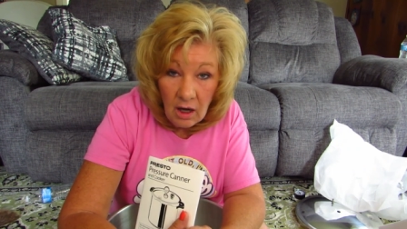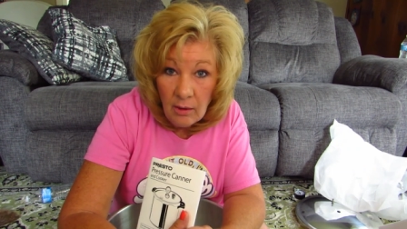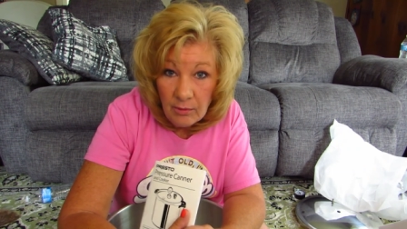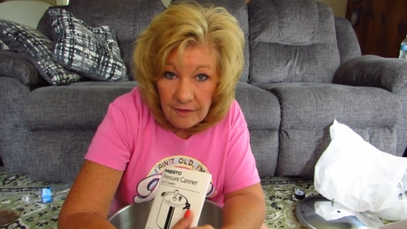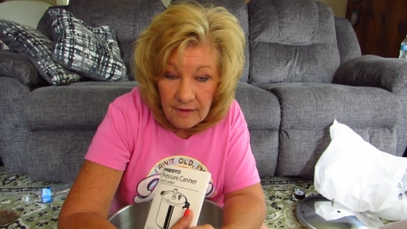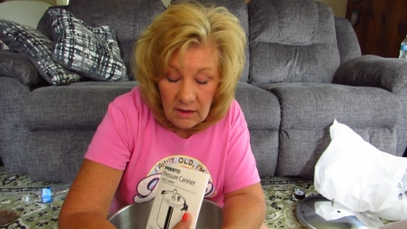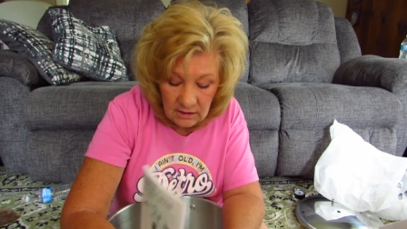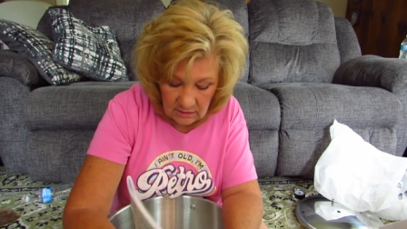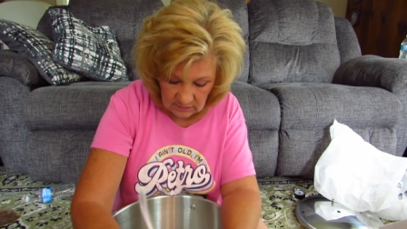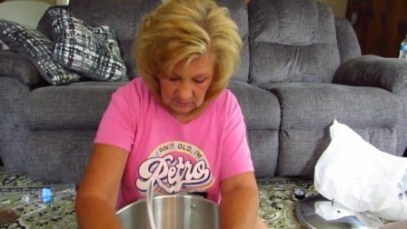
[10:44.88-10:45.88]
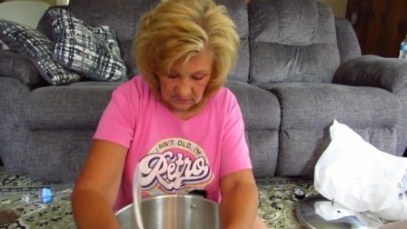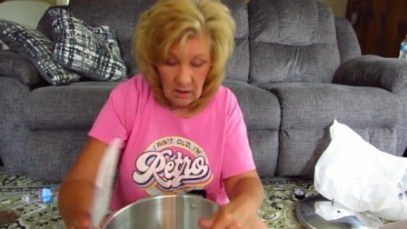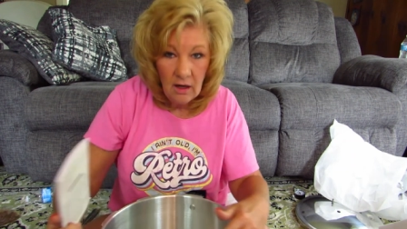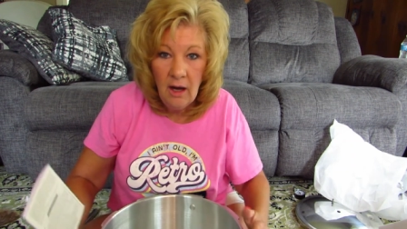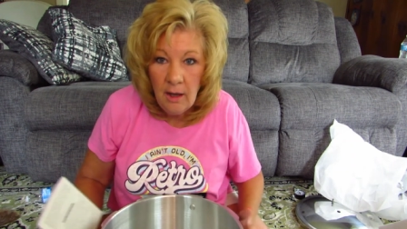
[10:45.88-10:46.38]
I would think.
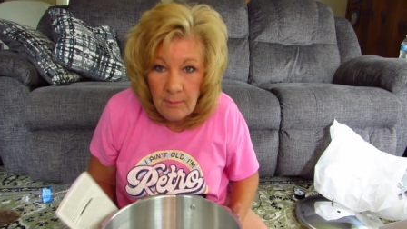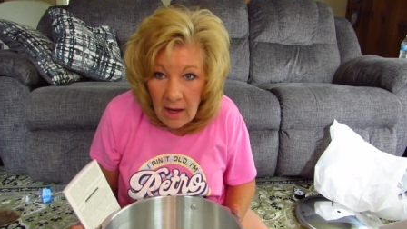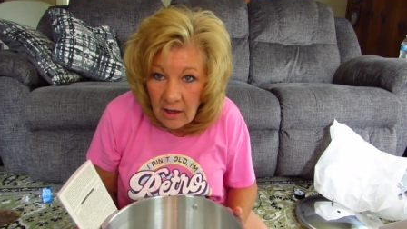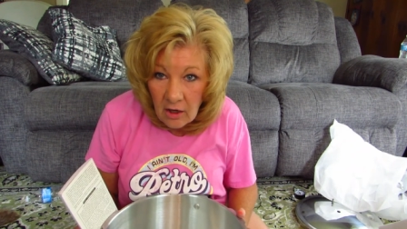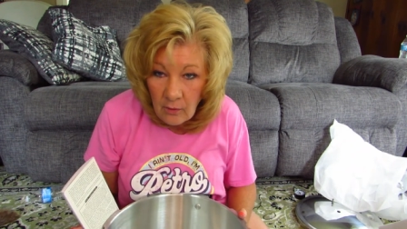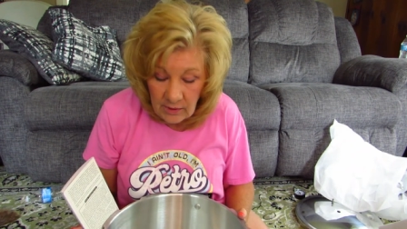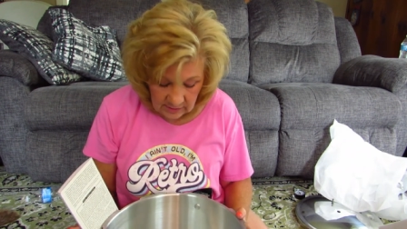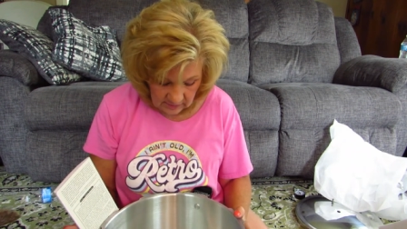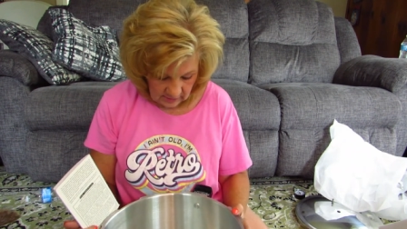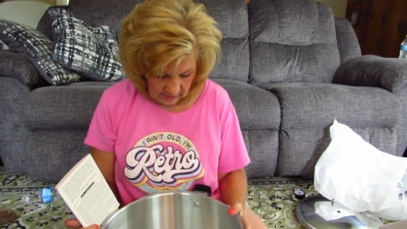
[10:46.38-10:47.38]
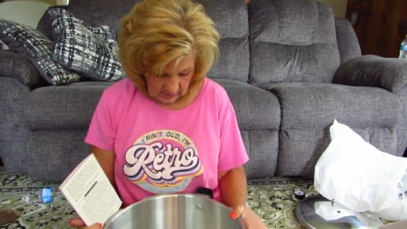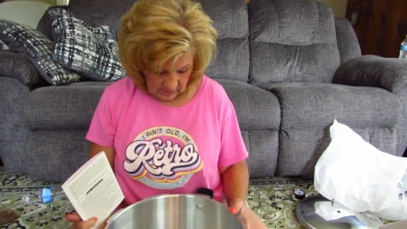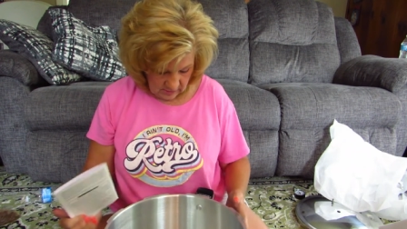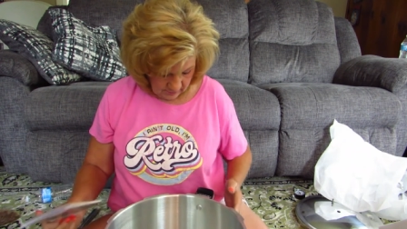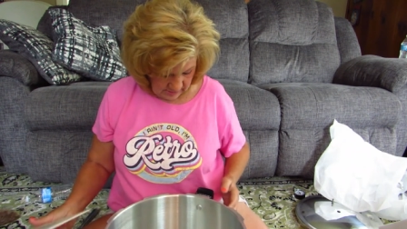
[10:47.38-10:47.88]
I'm echoing. I can
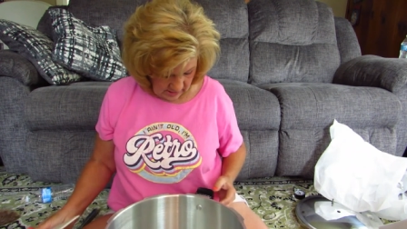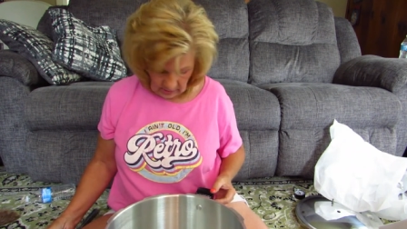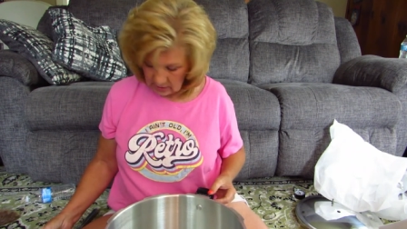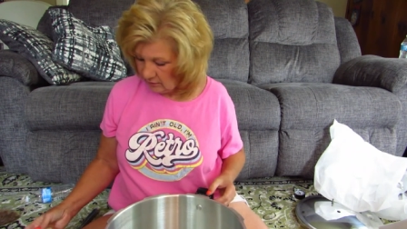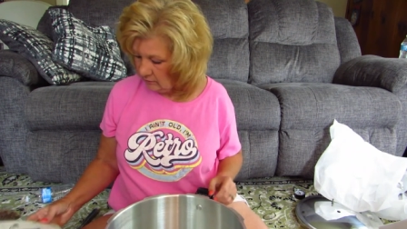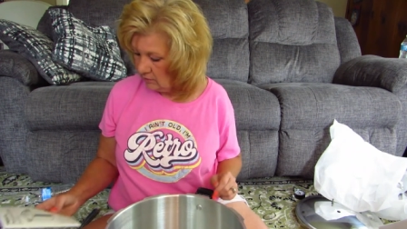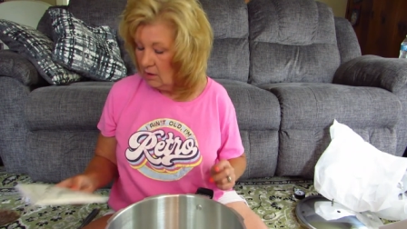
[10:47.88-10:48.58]
hear me echo.